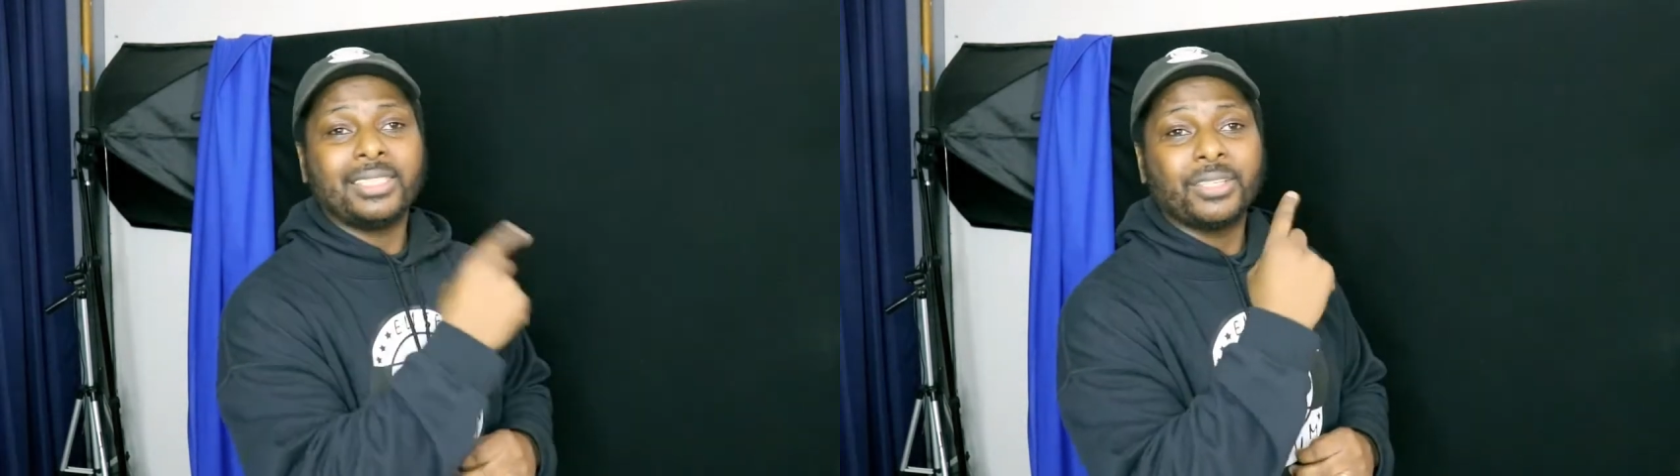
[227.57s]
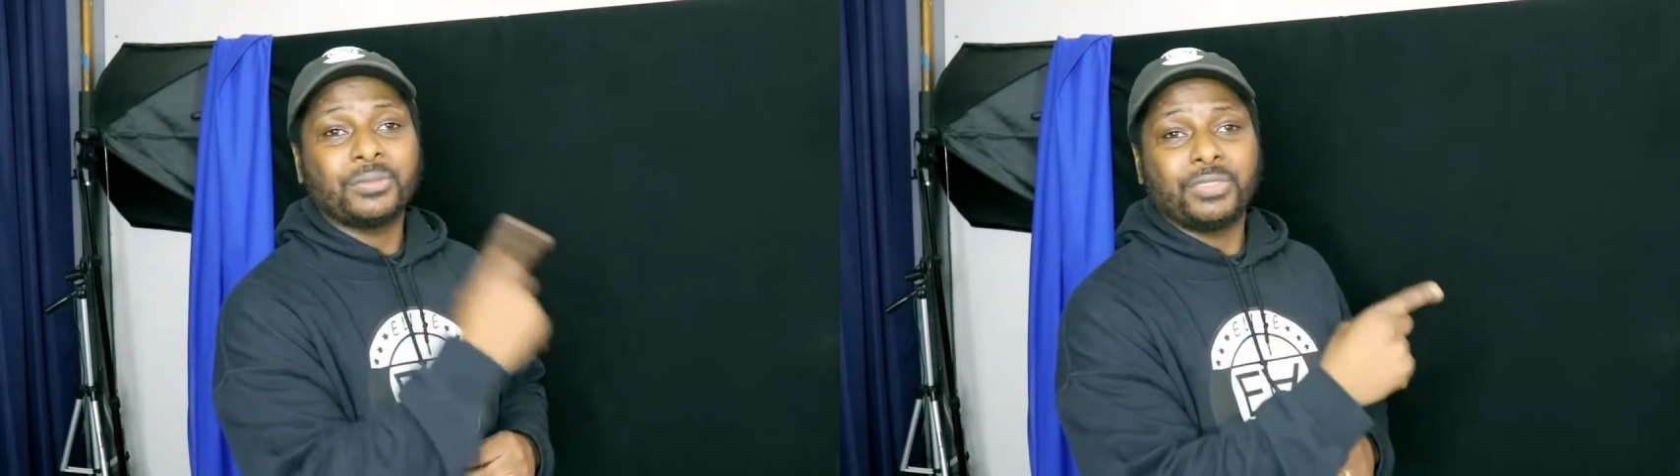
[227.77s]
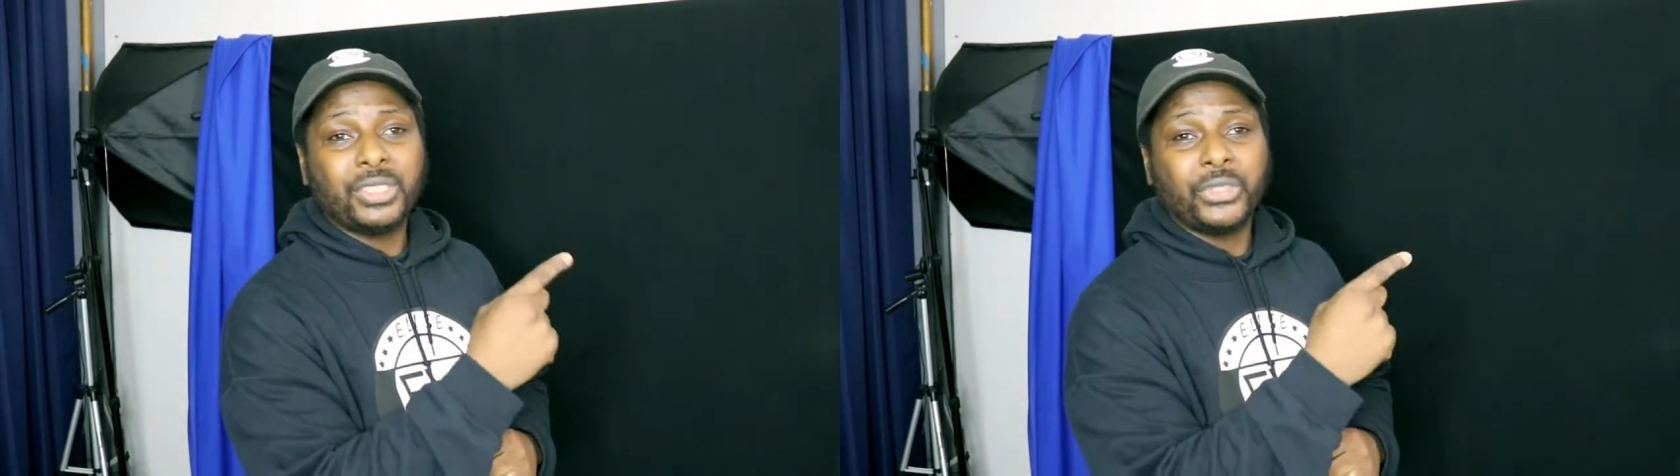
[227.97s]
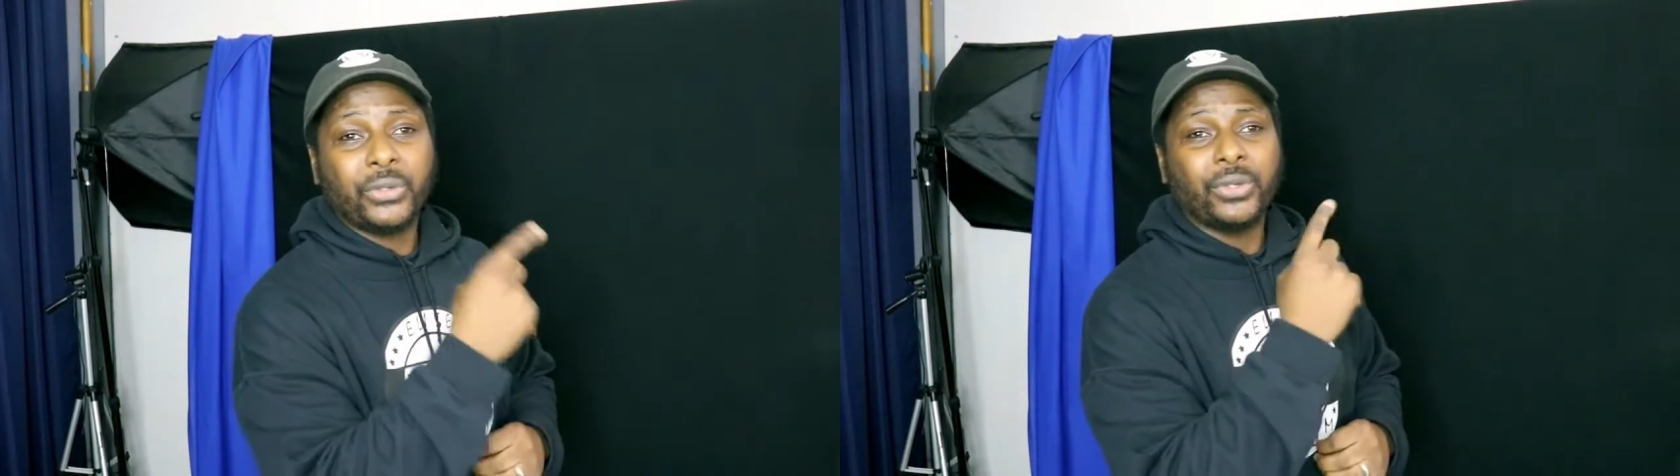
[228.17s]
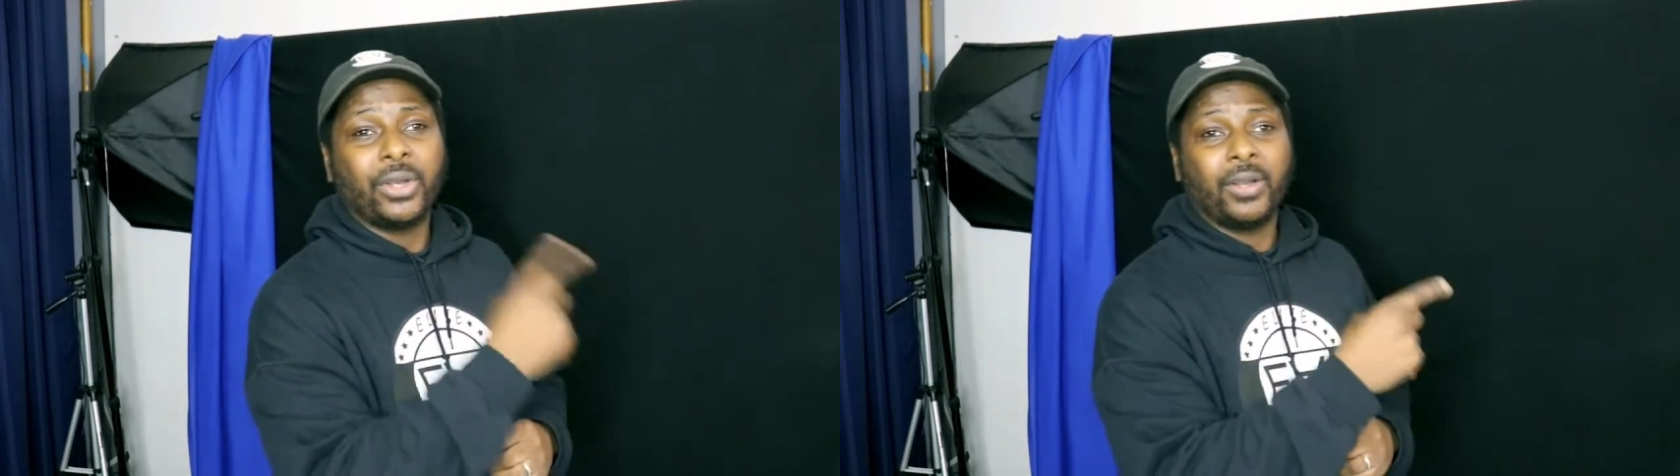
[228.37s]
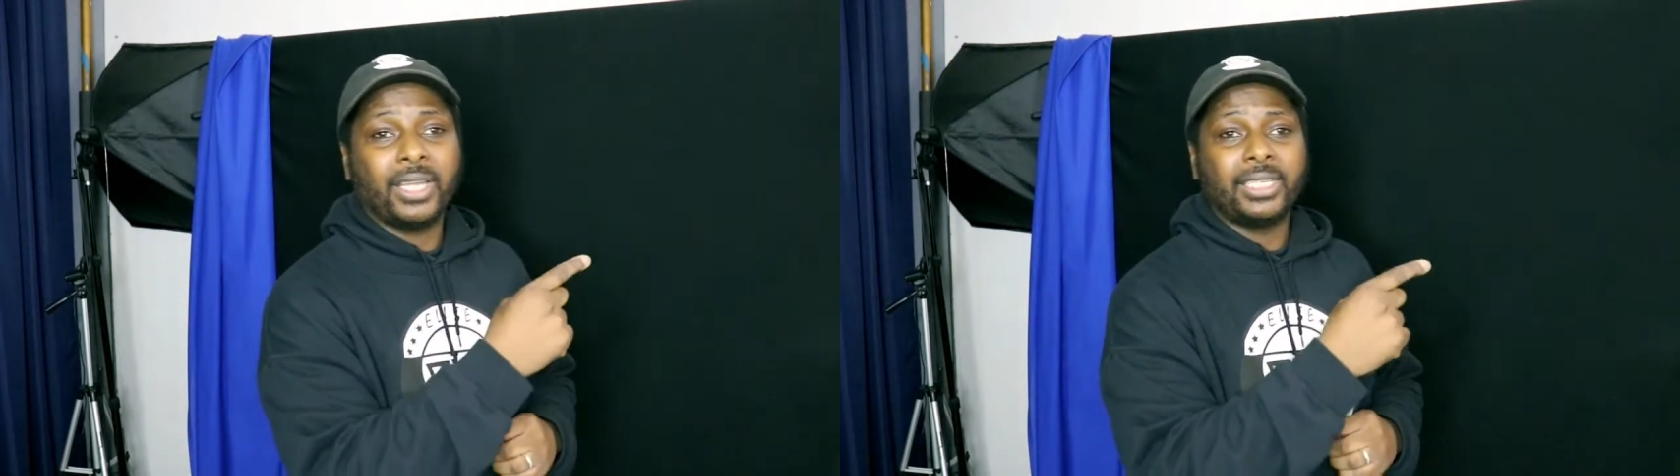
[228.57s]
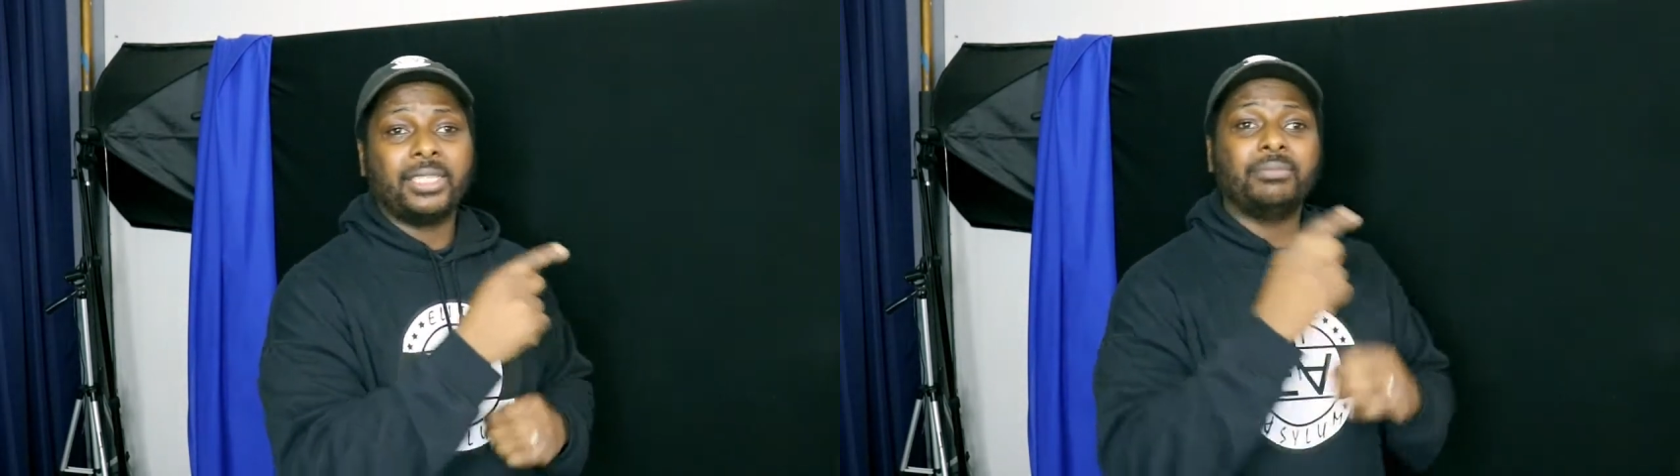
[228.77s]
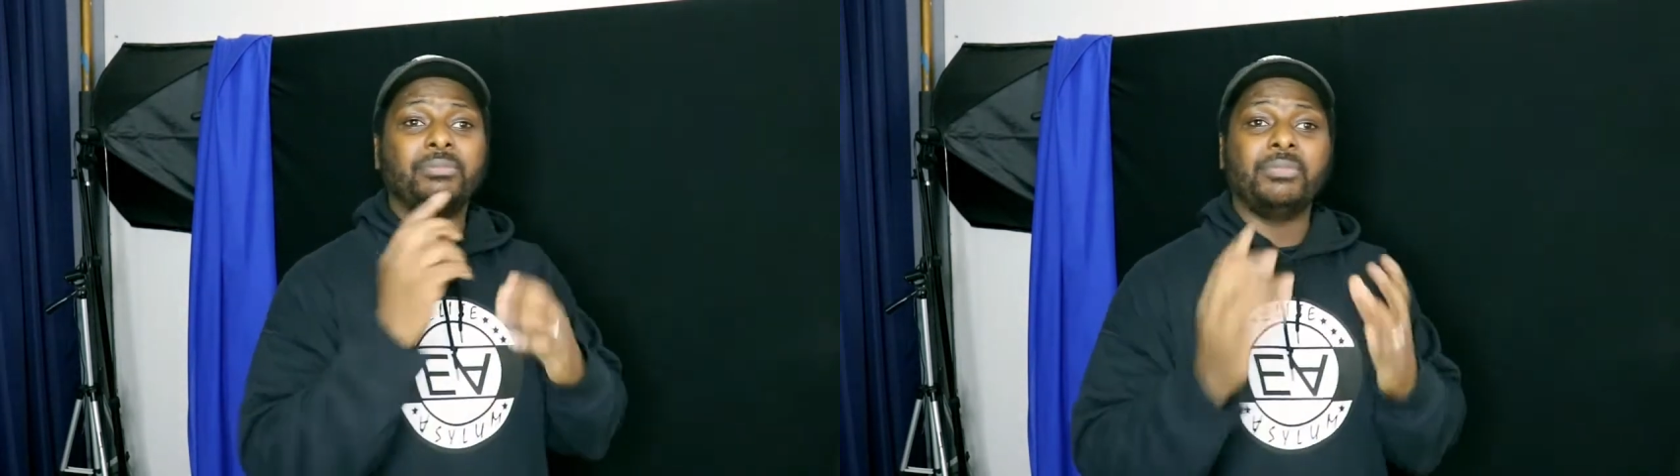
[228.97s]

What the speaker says: did a video on it,